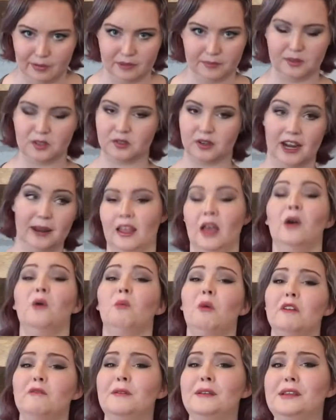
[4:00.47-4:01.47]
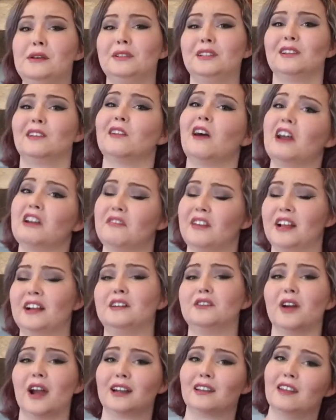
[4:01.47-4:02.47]
them straight. We've been using a lot of
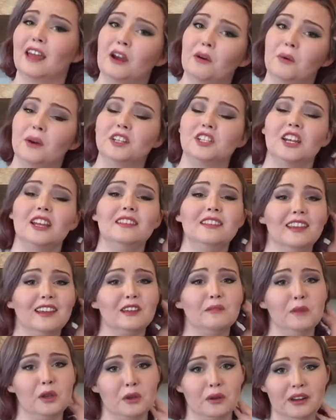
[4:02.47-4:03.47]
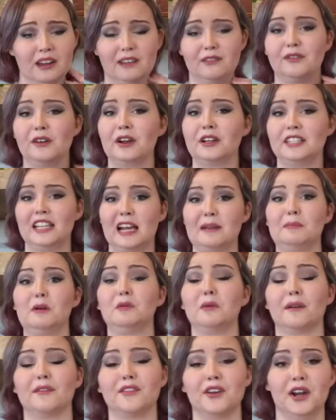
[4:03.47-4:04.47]
incorrect language in the community, for example,
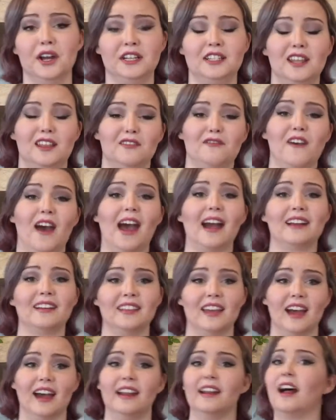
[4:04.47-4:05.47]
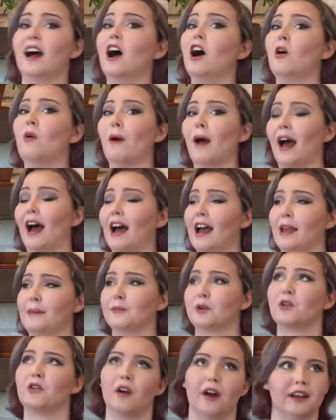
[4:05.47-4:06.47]
referring to the fact that, oh, I'm
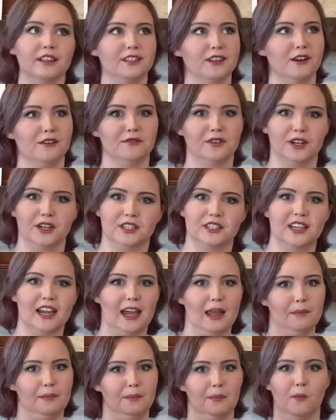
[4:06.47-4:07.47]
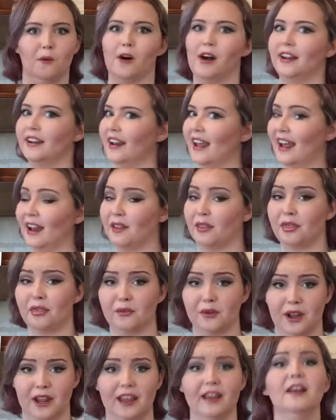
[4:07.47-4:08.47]
crossover type one and
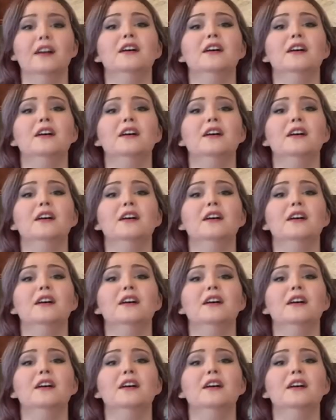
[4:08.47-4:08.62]
three.